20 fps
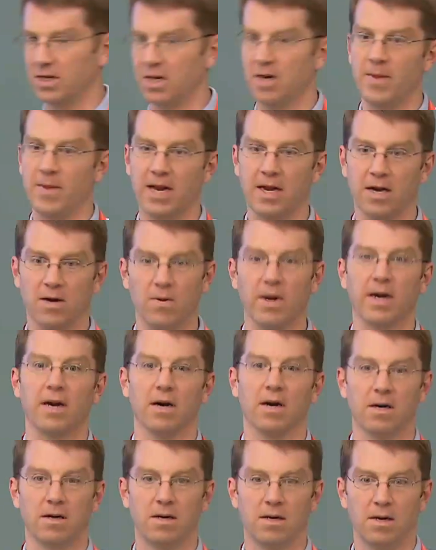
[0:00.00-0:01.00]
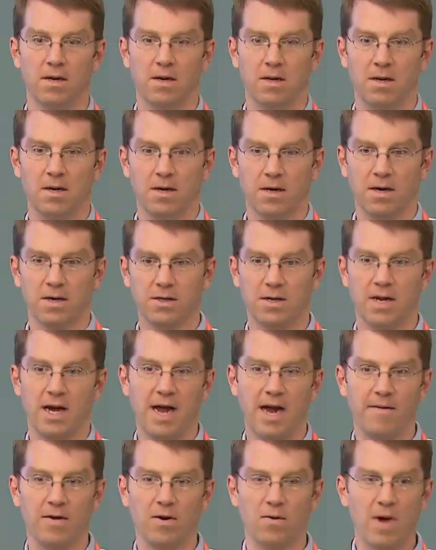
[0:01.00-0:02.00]
but you're going to make it quicker. Because you're
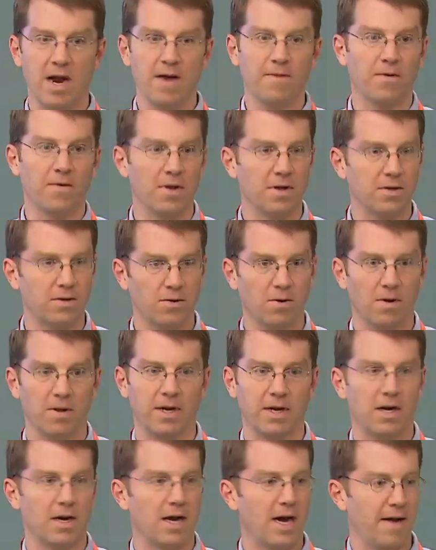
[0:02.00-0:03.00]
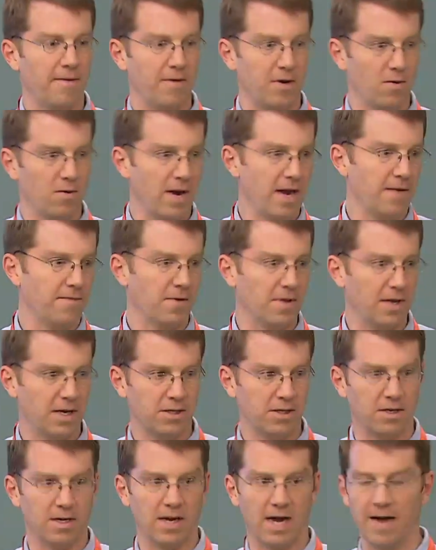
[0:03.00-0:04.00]
not having to wait for the tooling, you're not having to wait for
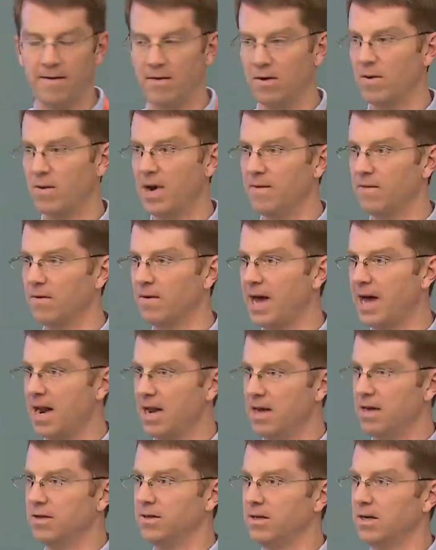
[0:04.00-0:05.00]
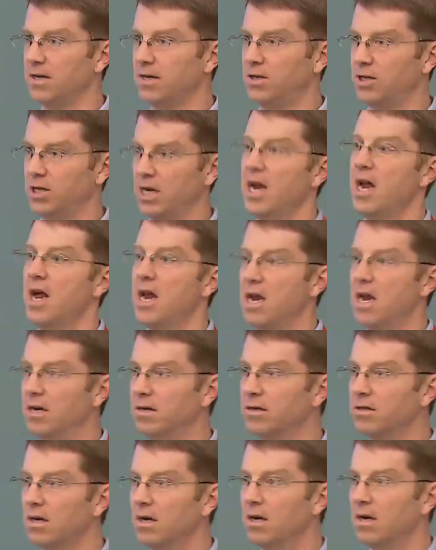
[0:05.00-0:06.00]
this, you're not having to wait for that. It is going to
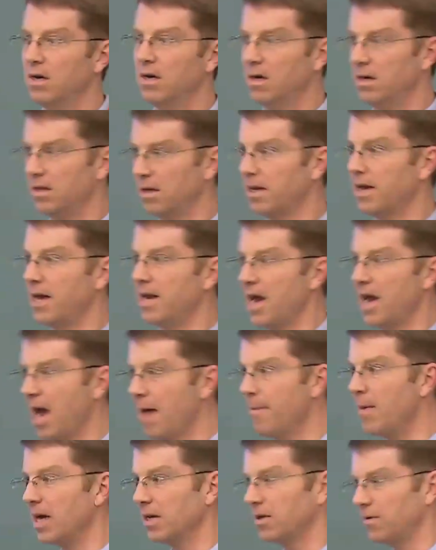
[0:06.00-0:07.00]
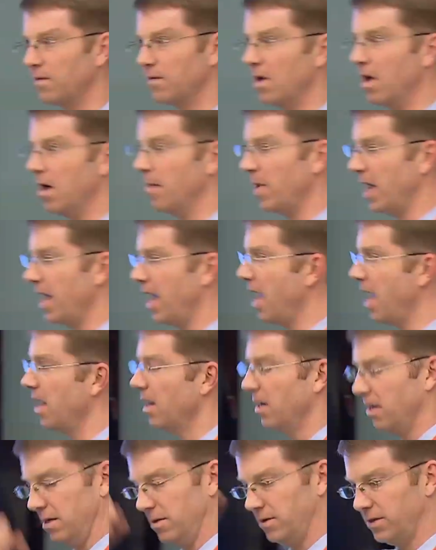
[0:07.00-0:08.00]
change the dynamics from
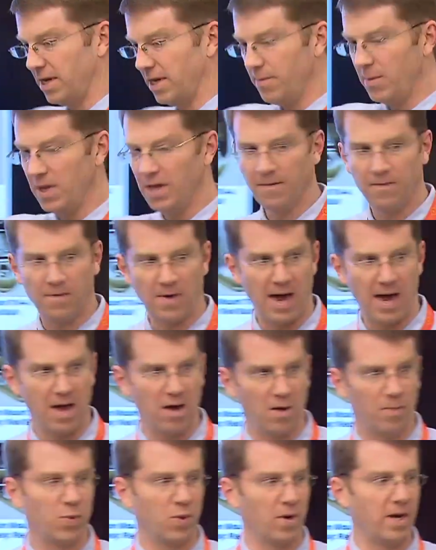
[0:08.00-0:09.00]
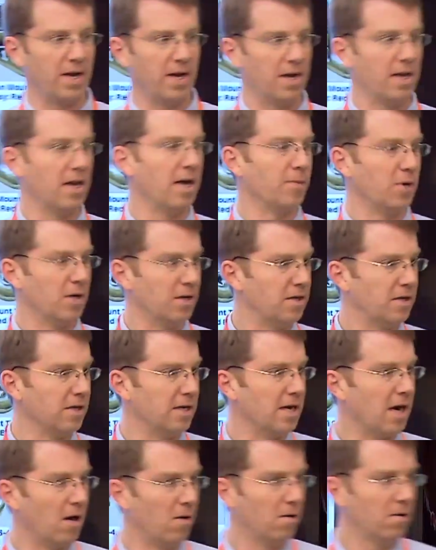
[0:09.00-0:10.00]
a send me the file, print it, and I'm good
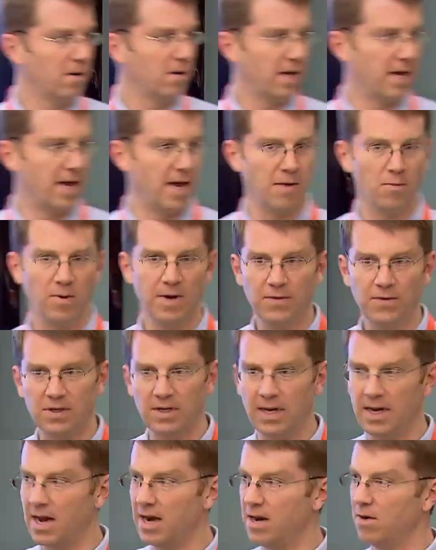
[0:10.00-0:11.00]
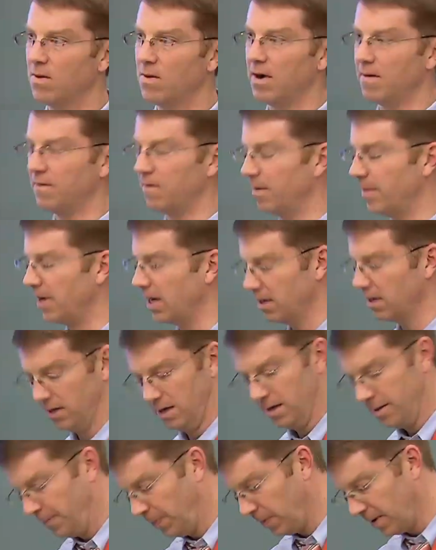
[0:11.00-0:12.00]
to go. And we've seen anywhere from a
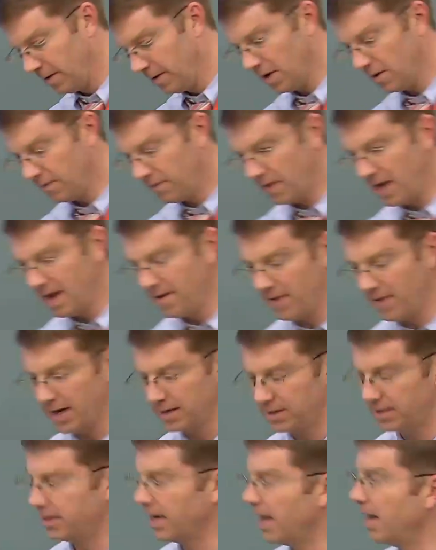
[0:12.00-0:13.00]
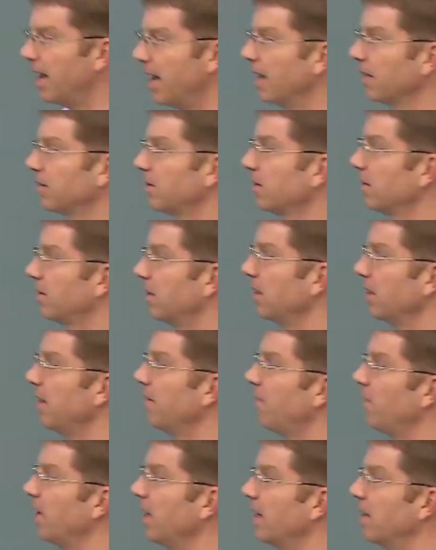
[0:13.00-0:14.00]
5x, 10x
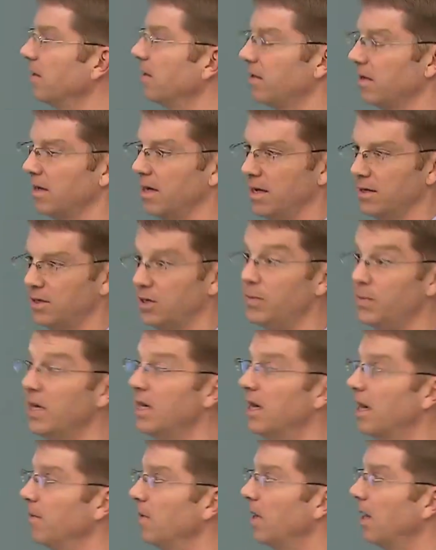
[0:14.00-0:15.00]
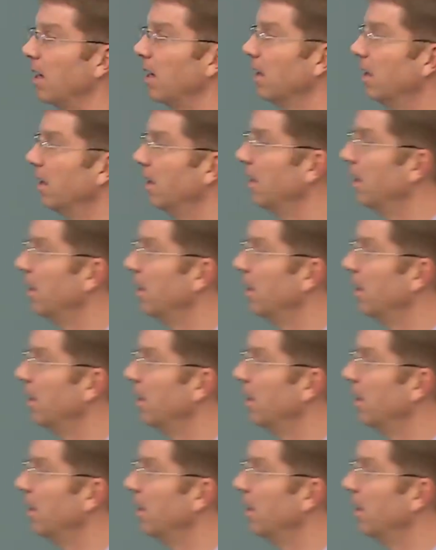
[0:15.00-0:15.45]
significant speed up there